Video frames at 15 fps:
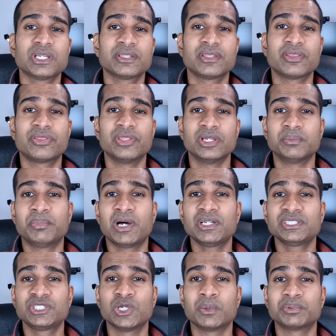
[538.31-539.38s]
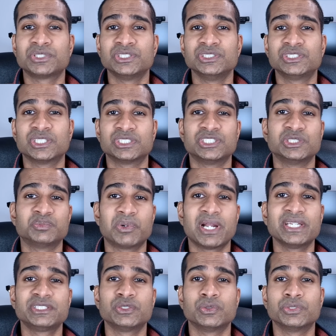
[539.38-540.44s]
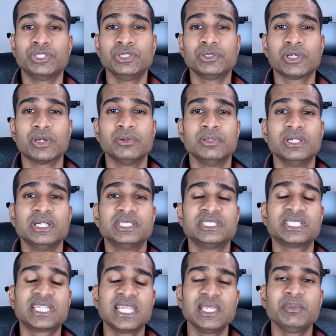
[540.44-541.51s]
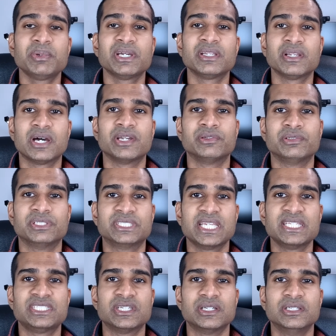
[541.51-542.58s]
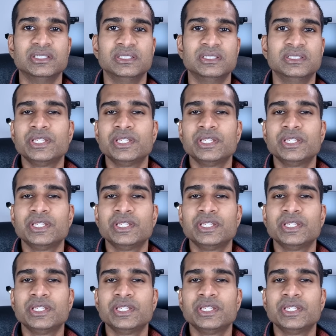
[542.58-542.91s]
other third-party options such as Bright or Hugo to keep an eye on your data.